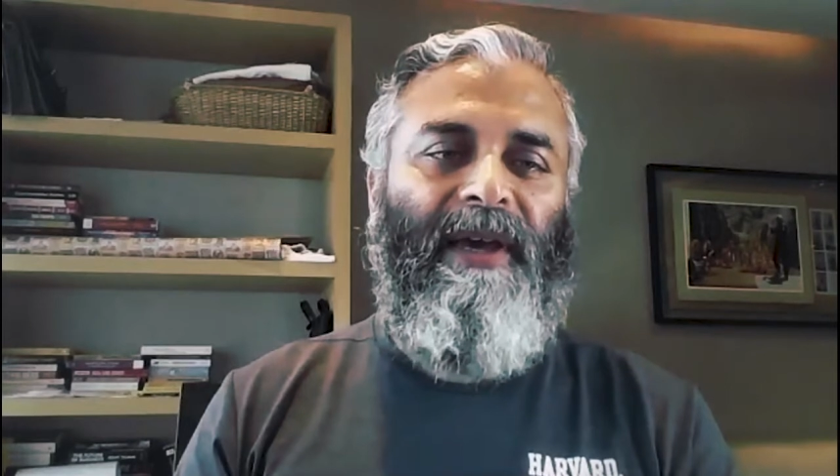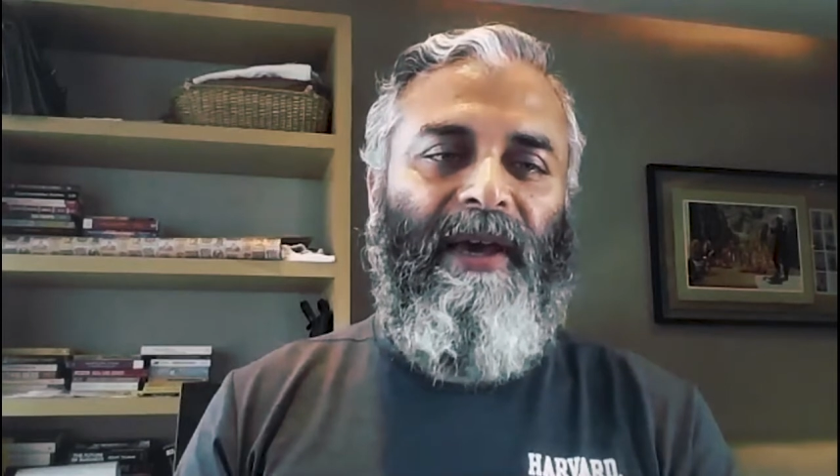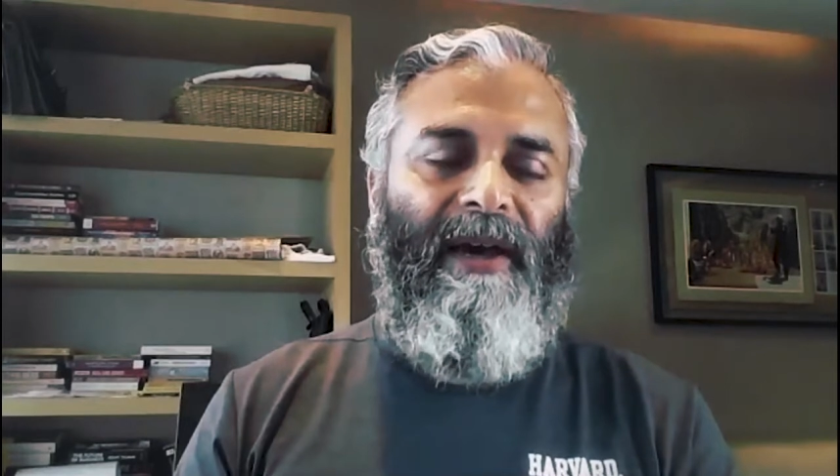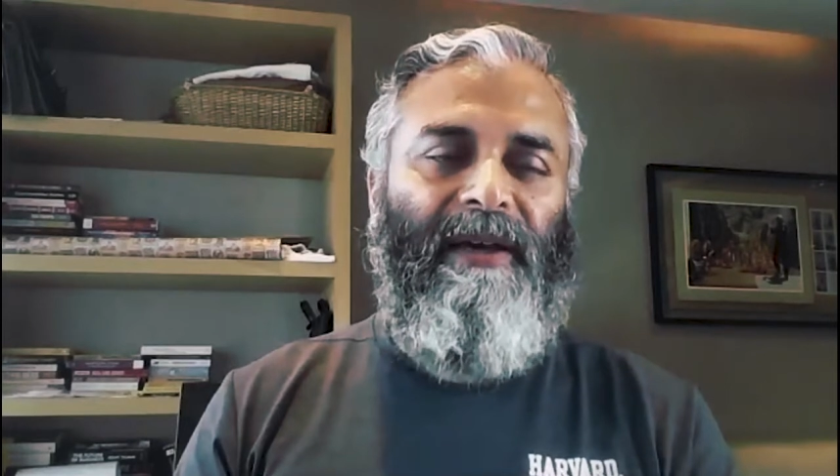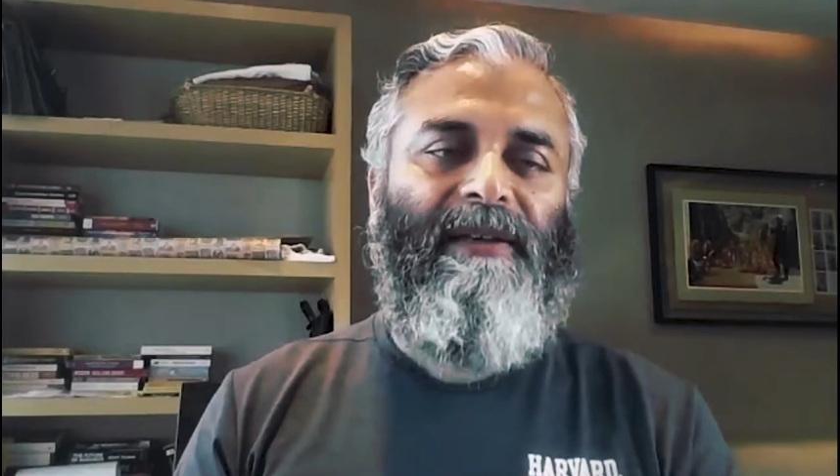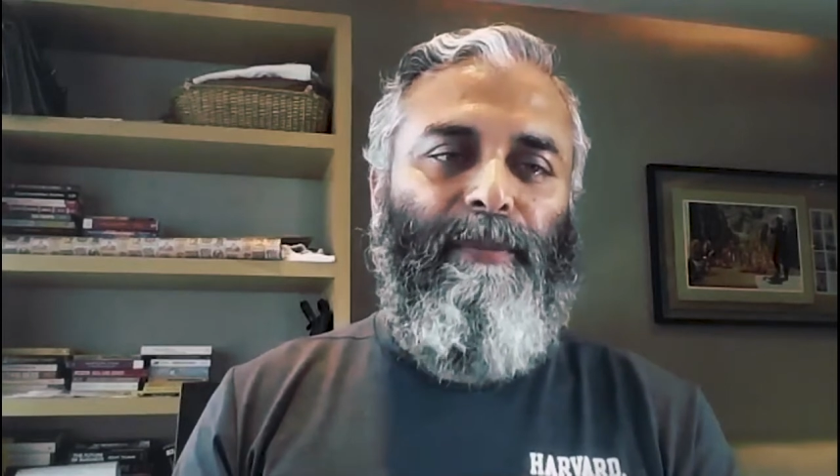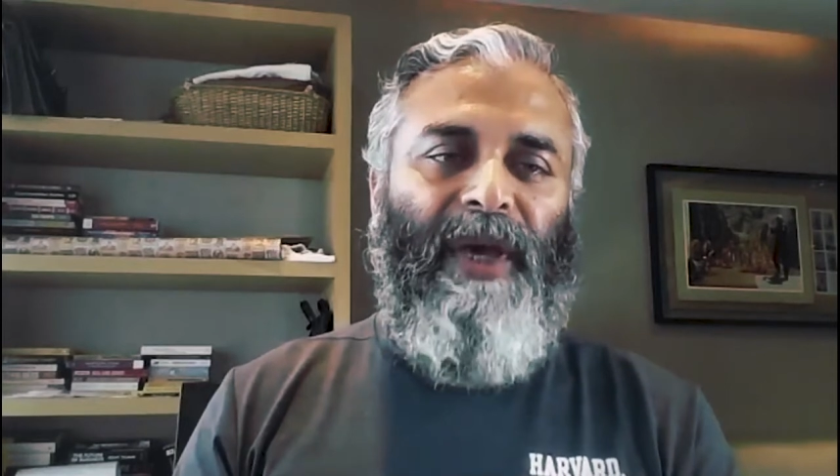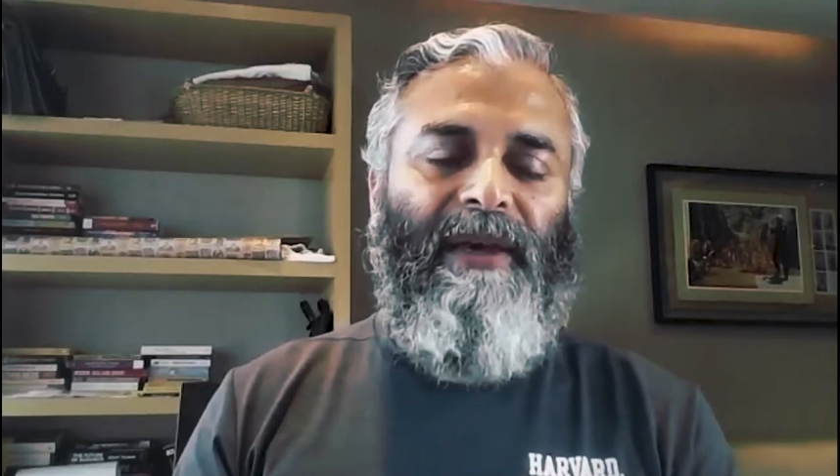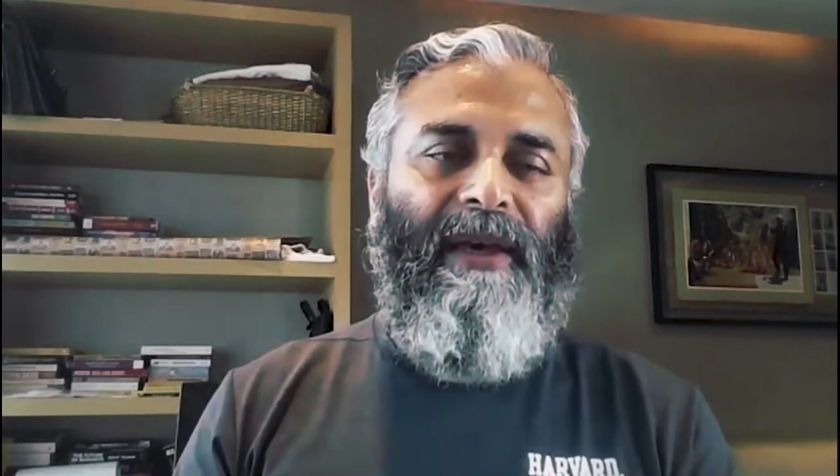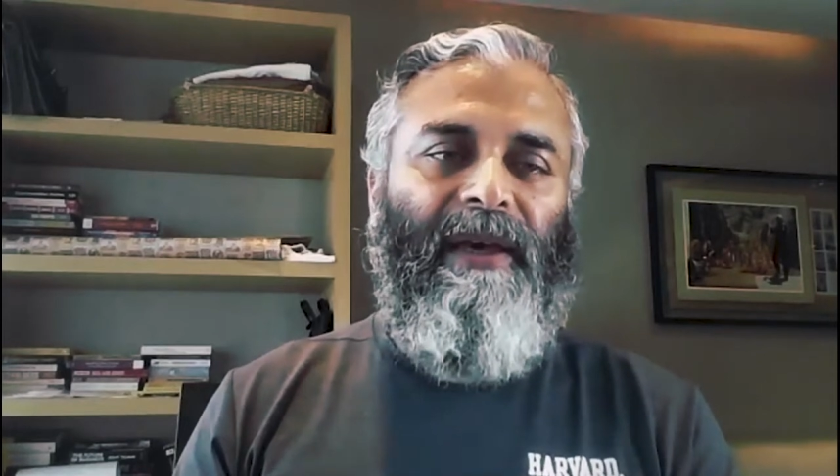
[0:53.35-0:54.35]
AI,
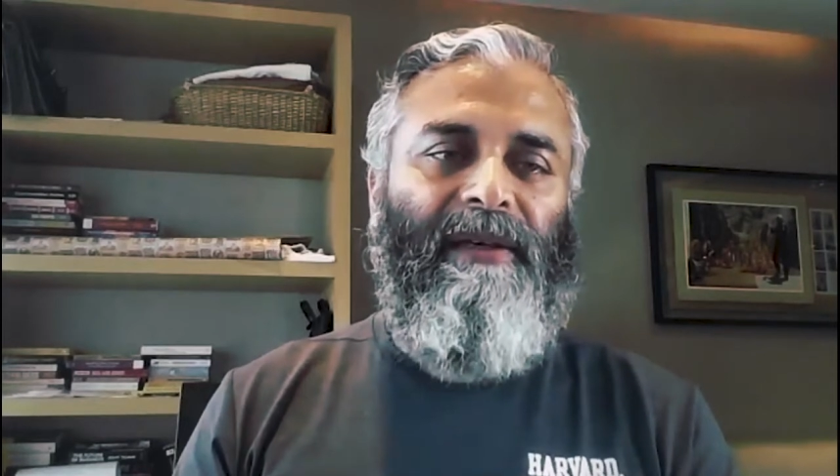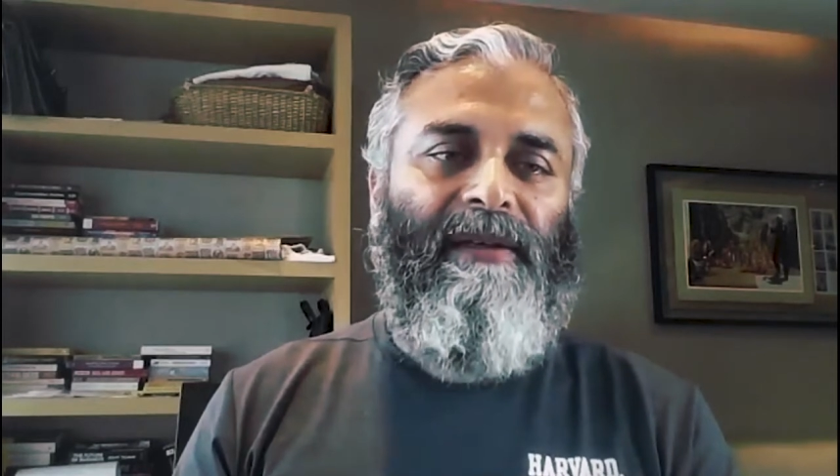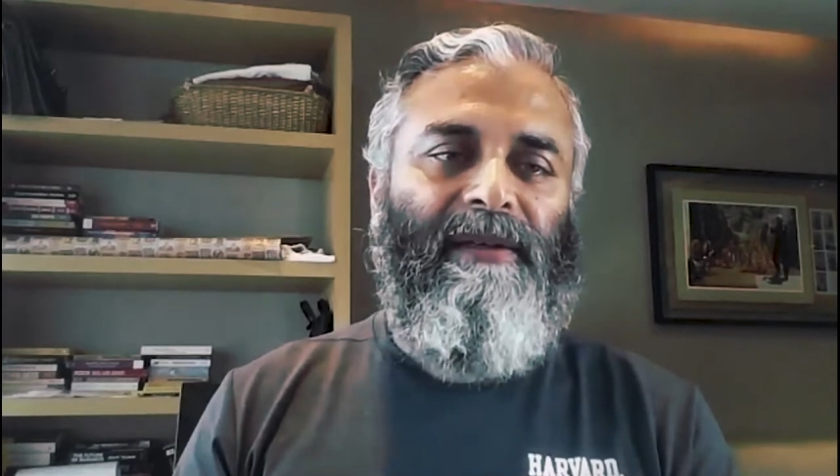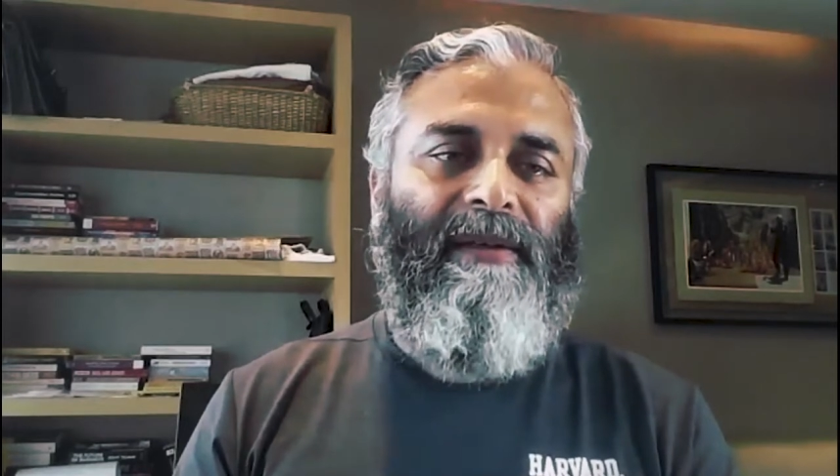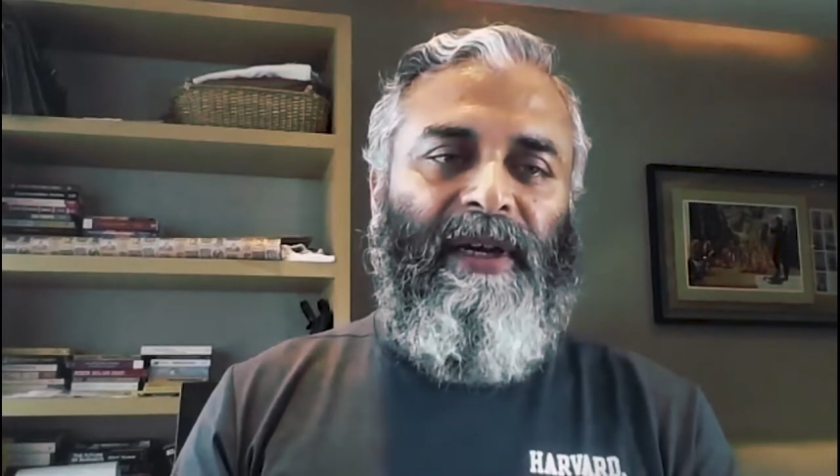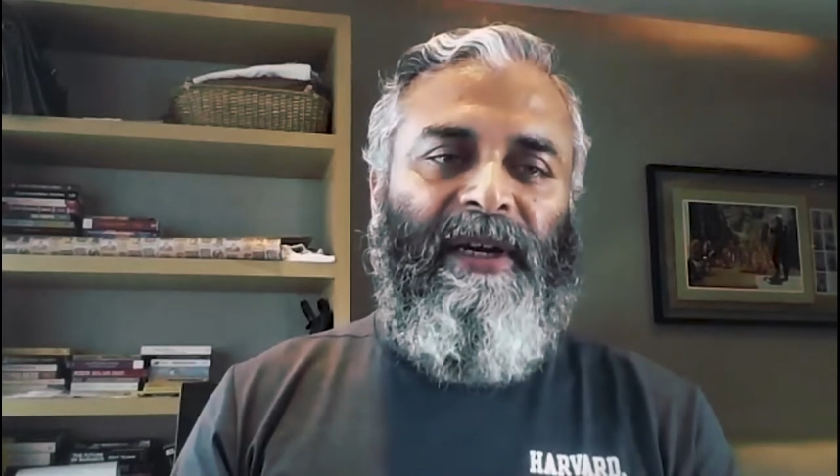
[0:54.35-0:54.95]
making